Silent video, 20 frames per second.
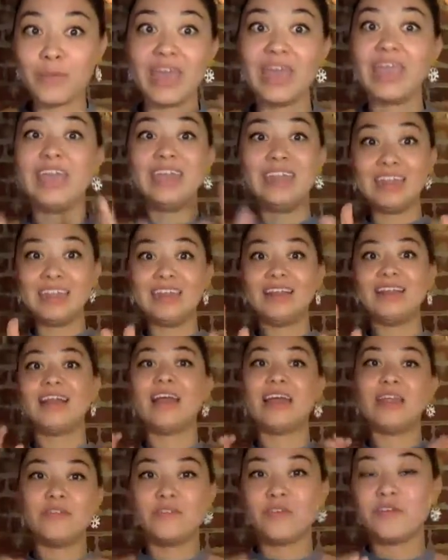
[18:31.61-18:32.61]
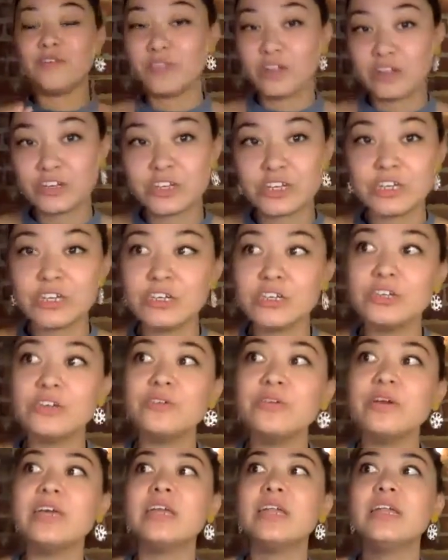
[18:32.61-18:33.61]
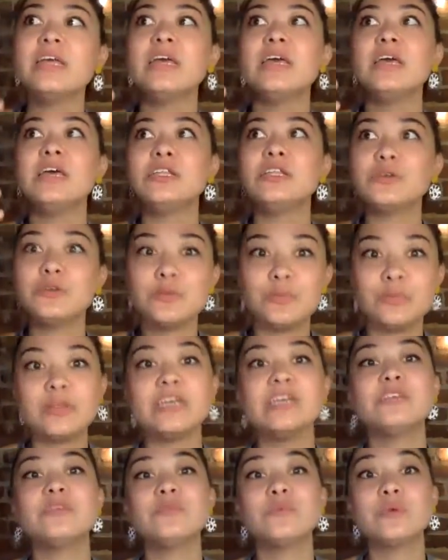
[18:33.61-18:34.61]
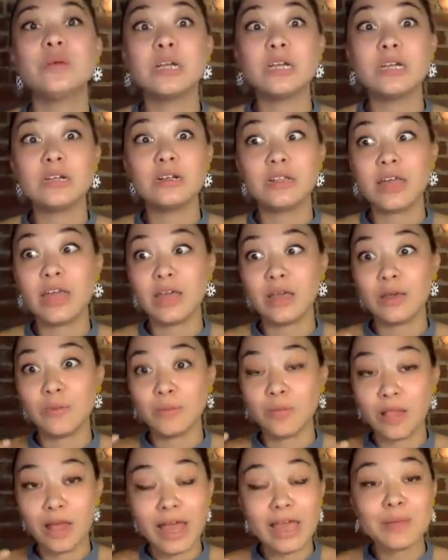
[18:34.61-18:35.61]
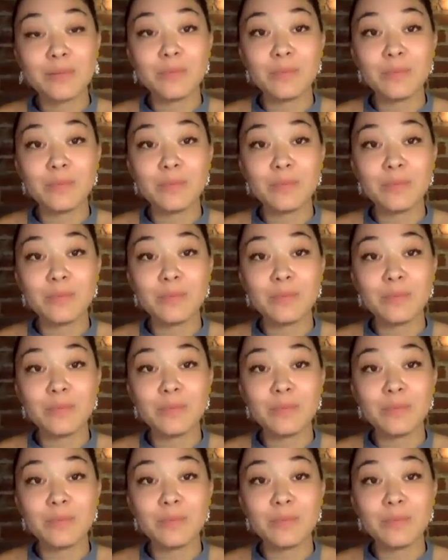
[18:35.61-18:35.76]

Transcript: pain and kind of aversion to it, to a place where you're like, well,